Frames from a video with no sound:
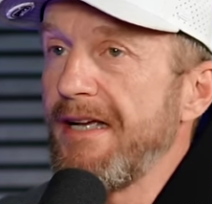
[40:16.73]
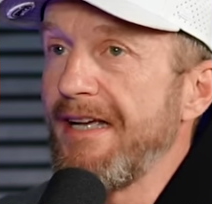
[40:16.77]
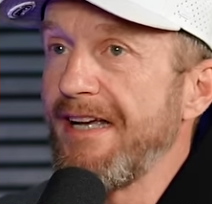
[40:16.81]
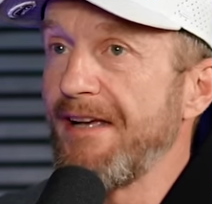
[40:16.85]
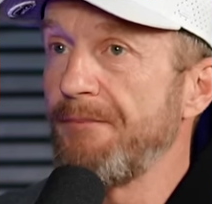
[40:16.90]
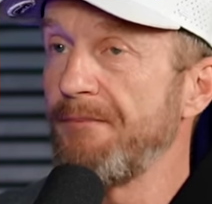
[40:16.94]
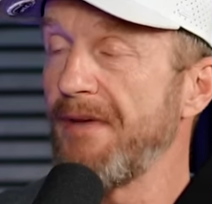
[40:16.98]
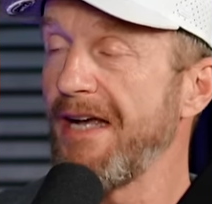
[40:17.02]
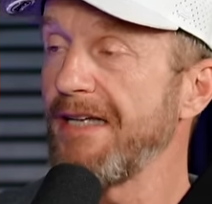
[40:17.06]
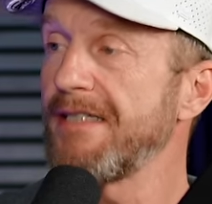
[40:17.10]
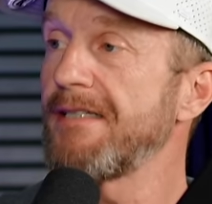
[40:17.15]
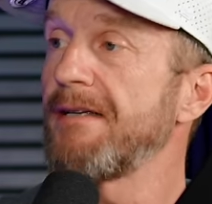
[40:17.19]

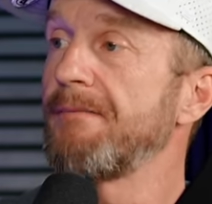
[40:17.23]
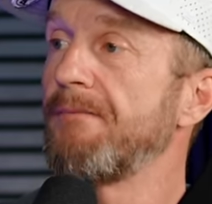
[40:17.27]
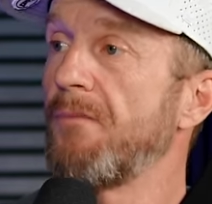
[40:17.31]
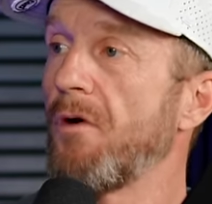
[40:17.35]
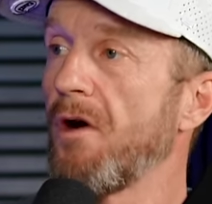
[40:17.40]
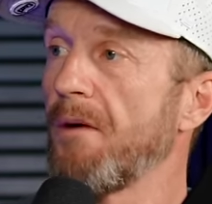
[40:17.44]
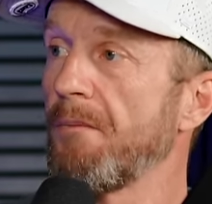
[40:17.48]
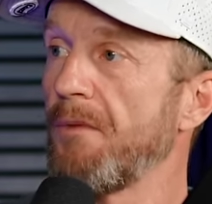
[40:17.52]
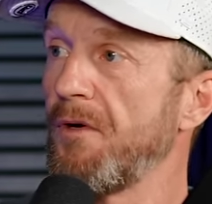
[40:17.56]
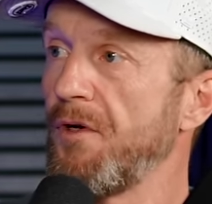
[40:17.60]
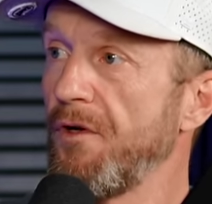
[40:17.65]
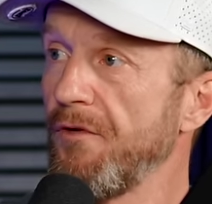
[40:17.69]
it makes it
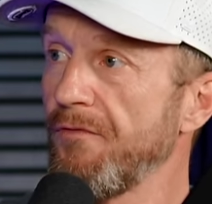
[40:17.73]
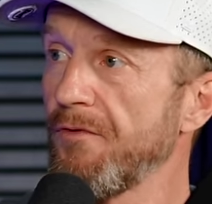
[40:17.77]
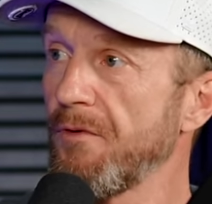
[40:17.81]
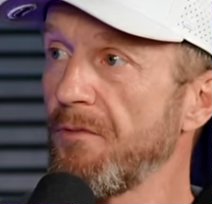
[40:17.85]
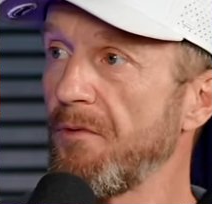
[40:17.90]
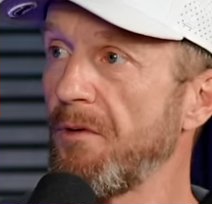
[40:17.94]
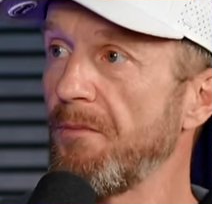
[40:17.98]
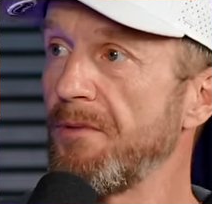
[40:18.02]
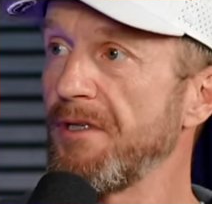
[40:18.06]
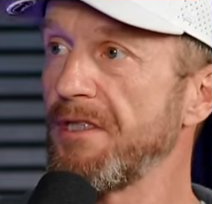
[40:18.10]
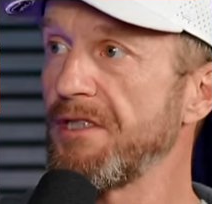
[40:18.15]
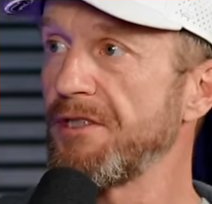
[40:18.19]
more
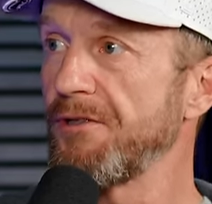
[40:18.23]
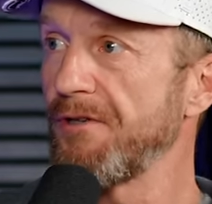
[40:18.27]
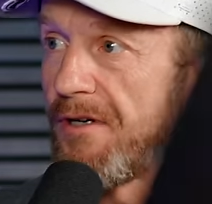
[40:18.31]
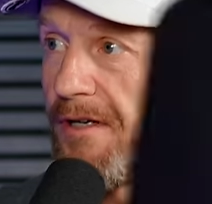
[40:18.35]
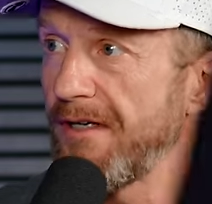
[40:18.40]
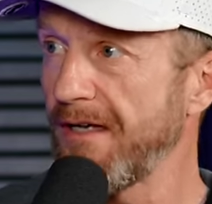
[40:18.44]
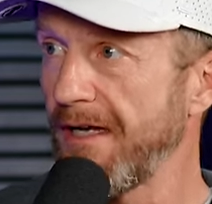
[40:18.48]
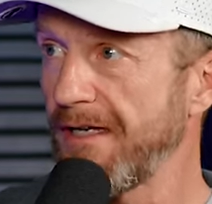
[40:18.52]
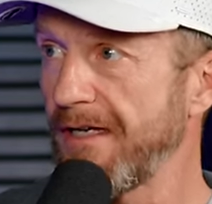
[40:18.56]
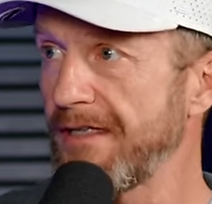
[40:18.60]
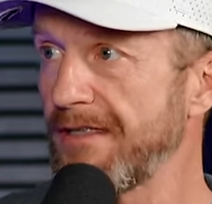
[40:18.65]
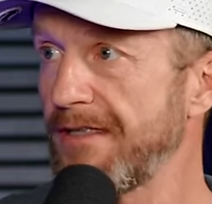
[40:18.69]
maneuverable because you're,
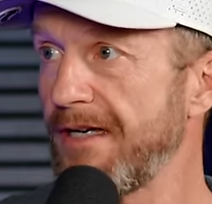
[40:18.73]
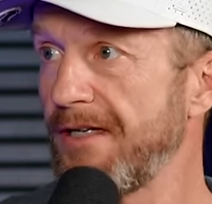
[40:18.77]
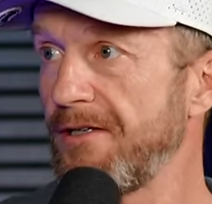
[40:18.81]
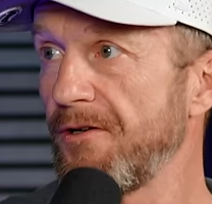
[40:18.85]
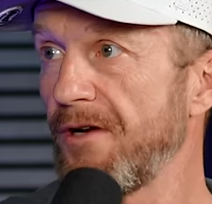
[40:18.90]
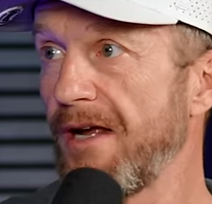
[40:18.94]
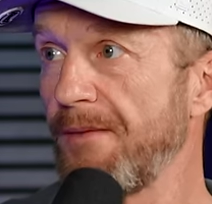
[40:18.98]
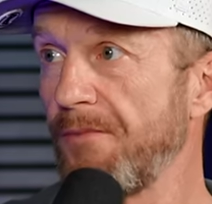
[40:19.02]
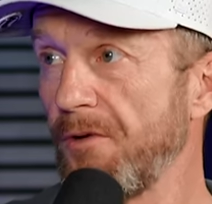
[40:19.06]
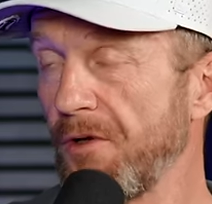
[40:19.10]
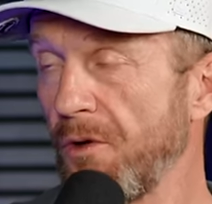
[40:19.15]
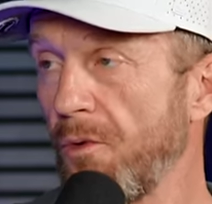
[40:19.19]
like I said,
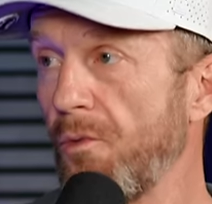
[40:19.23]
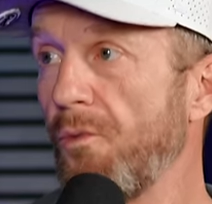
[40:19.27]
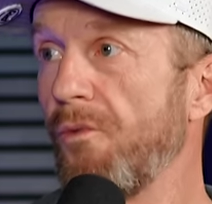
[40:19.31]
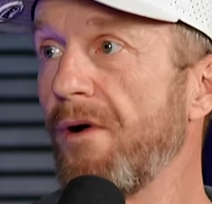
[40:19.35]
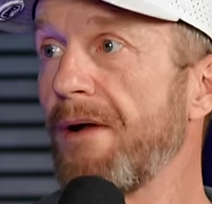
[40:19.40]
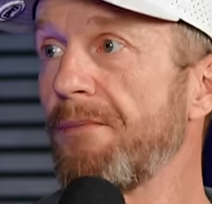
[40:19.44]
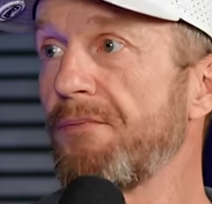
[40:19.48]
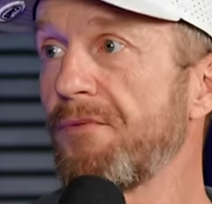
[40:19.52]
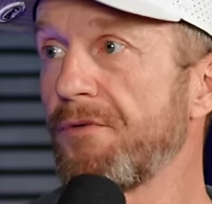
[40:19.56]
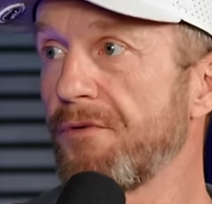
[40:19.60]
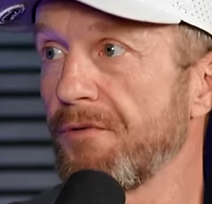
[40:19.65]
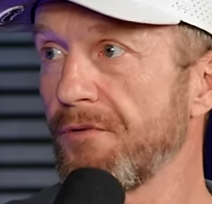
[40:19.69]
you're able to
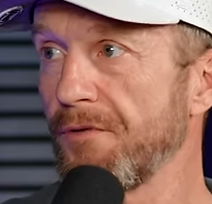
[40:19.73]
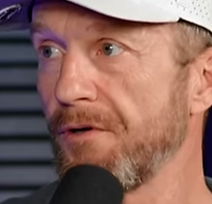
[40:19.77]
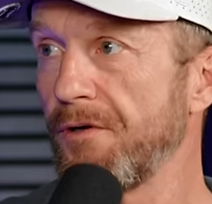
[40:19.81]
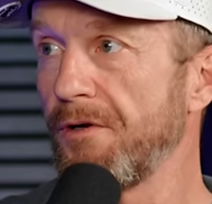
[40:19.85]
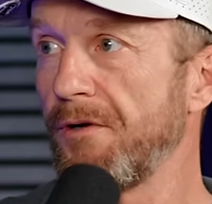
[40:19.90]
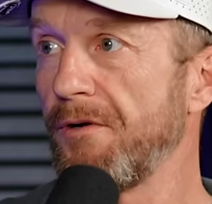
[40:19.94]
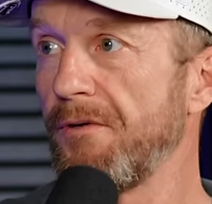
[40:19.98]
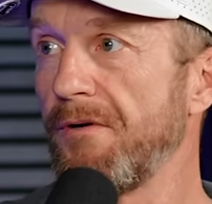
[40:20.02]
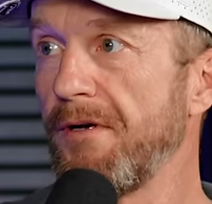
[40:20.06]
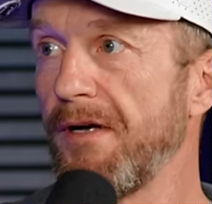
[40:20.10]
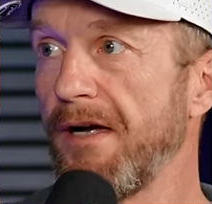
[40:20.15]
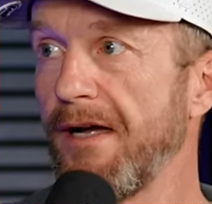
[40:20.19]
whip
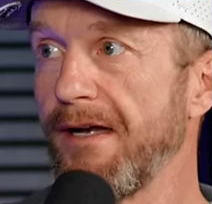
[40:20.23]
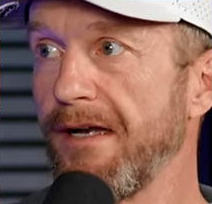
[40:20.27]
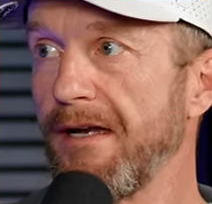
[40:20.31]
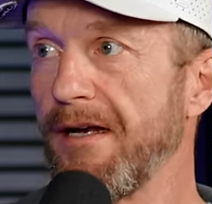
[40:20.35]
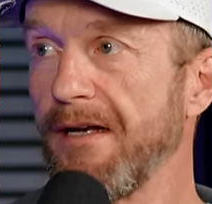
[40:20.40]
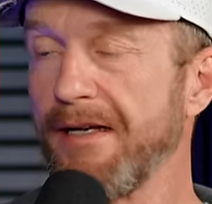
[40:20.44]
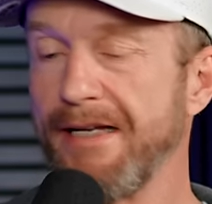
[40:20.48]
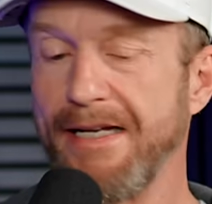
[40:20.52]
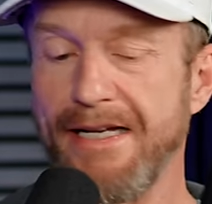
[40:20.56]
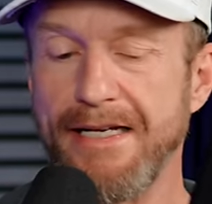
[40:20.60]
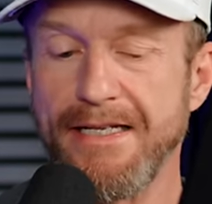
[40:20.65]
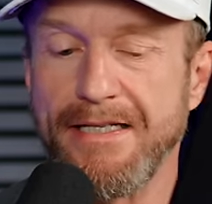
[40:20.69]
through a
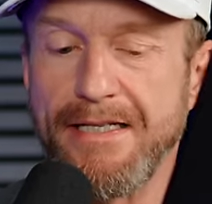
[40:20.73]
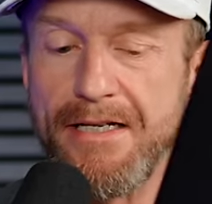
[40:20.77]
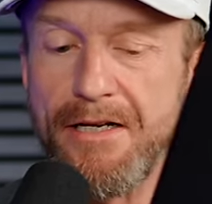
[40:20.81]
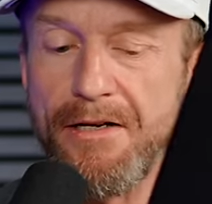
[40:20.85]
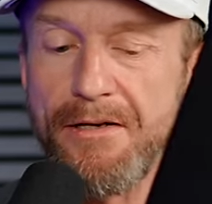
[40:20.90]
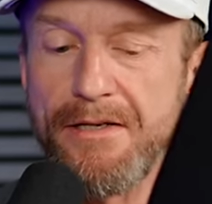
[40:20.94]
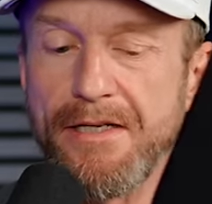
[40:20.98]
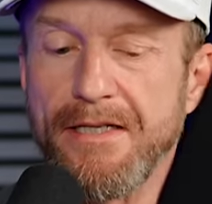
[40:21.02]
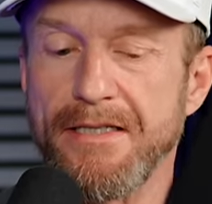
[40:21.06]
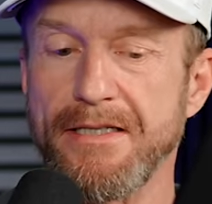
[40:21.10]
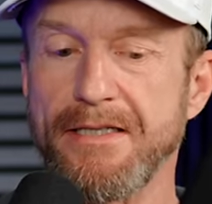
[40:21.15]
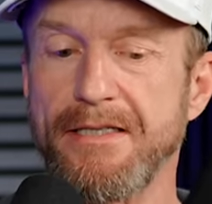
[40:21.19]
little easier
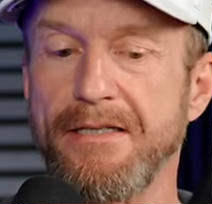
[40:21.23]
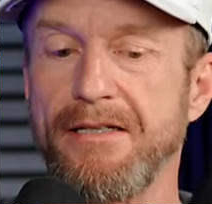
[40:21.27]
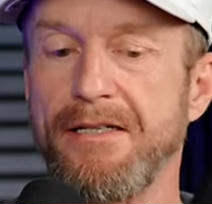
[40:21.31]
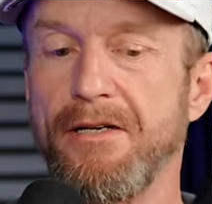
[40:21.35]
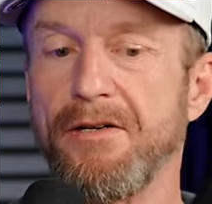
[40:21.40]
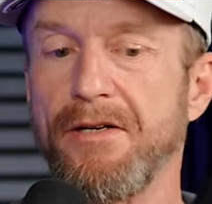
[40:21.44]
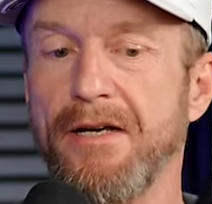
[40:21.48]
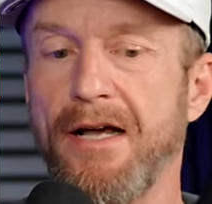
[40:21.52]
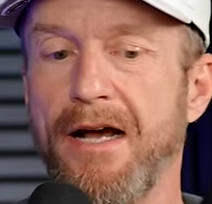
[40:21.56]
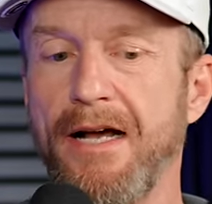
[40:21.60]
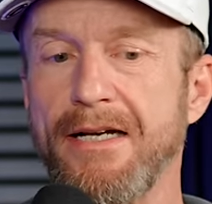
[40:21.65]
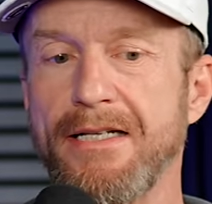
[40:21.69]
because
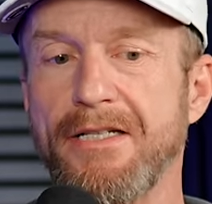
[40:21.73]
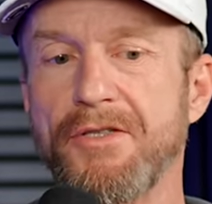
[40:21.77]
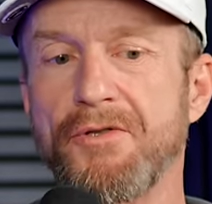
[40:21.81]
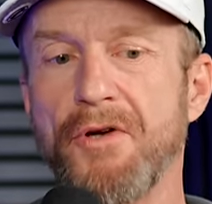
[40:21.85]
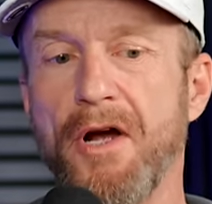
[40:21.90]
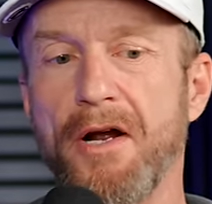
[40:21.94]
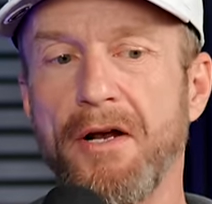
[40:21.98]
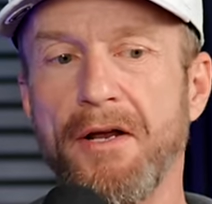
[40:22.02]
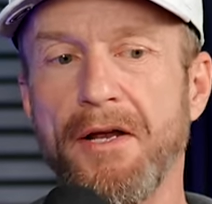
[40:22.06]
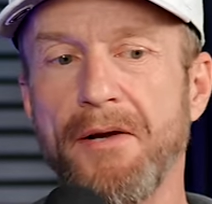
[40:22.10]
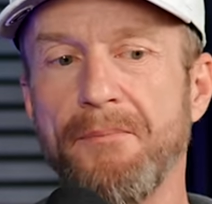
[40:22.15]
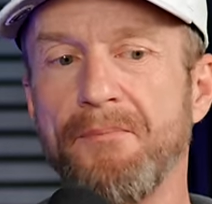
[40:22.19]
you're not
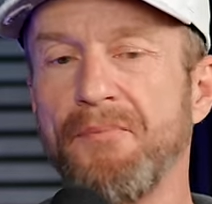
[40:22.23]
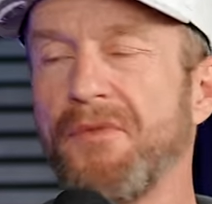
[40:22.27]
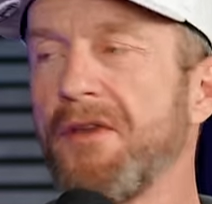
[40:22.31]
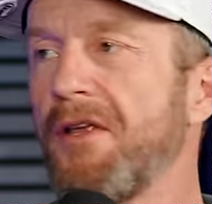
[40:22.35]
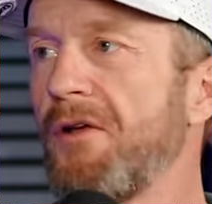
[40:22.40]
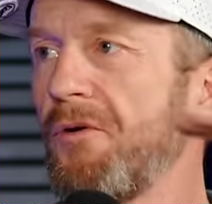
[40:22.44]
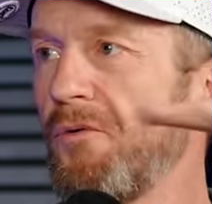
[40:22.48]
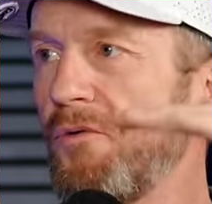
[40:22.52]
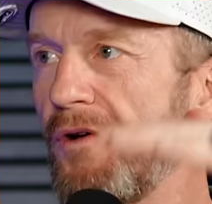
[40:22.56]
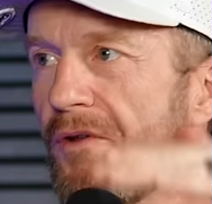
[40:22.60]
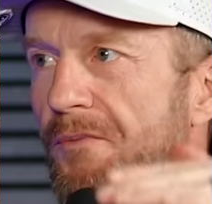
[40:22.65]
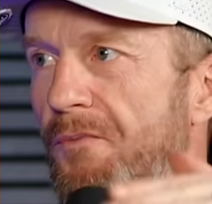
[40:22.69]
struggling
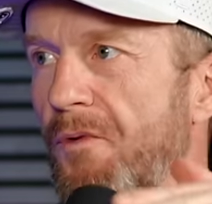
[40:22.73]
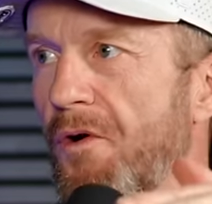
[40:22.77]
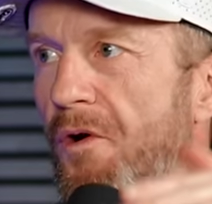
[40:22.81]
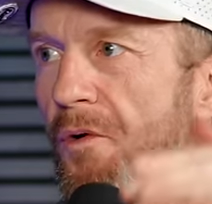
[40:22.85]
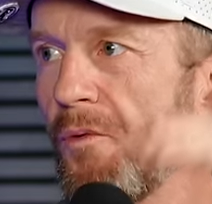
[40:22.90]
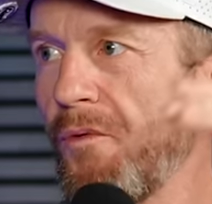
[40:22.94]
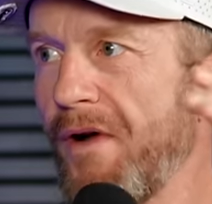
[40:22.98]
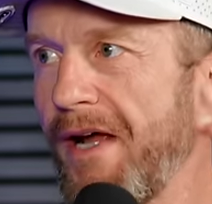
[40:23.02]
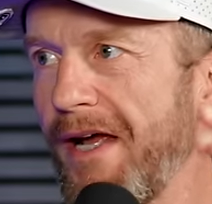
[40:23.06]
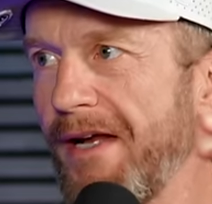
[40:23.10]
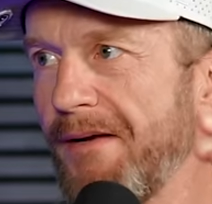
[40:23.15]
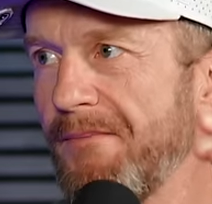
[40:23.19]
with more
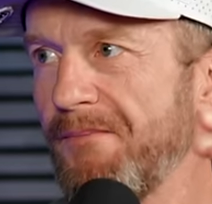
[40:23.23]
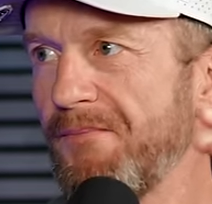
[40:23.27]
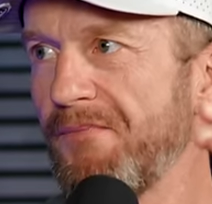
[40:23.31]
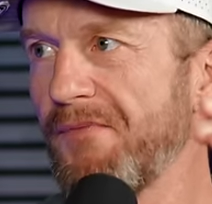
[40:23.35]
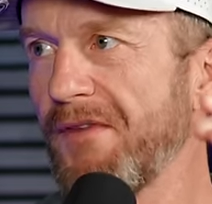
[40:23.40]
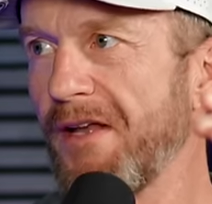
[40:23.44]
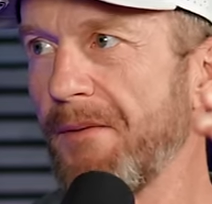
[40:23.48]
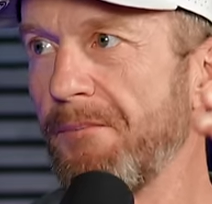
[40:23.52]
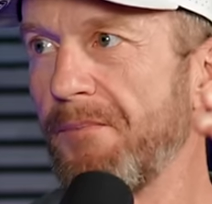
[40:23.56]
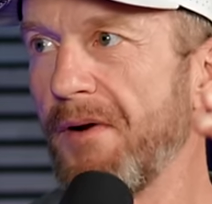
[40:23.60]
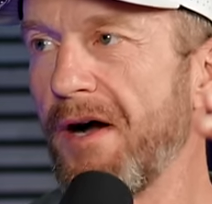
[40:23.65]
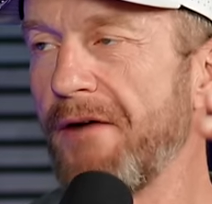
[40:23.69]
weight
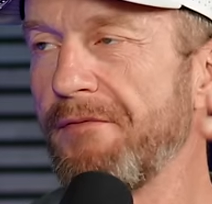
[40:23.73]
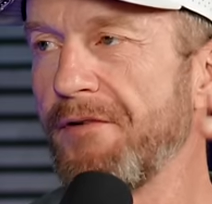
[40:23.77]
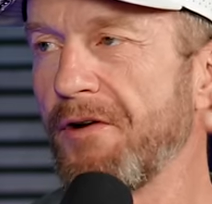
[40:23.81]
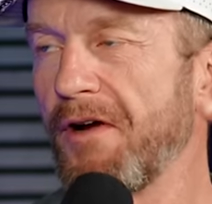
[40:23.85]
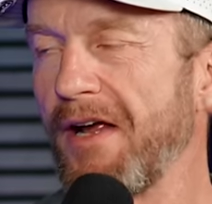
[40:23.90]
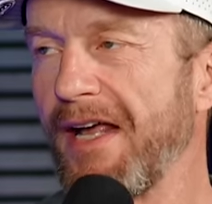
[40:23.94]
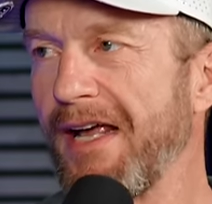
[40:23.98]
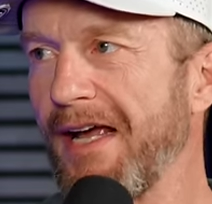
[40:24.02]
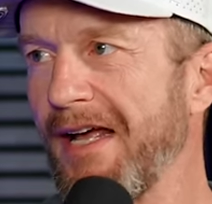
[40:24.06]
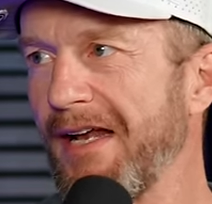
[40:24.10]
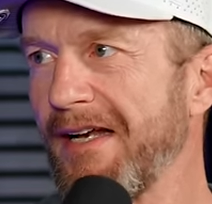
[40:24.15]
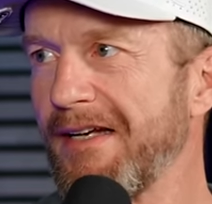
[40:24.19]
above your
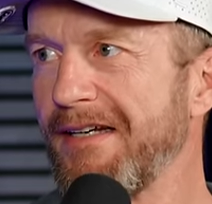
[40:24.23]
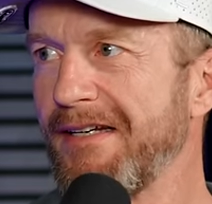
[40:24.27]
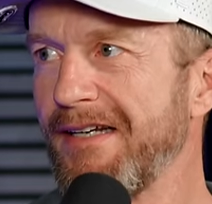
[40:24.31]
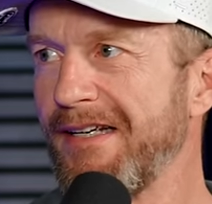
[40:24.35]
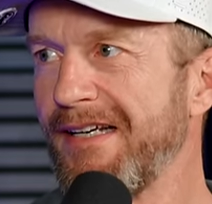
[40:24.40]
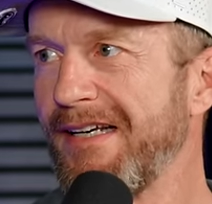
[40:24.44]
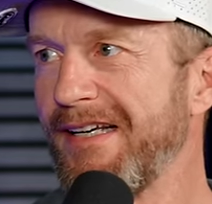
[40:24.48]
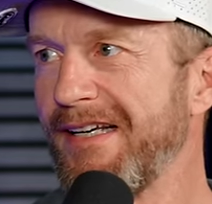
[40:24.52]
hand.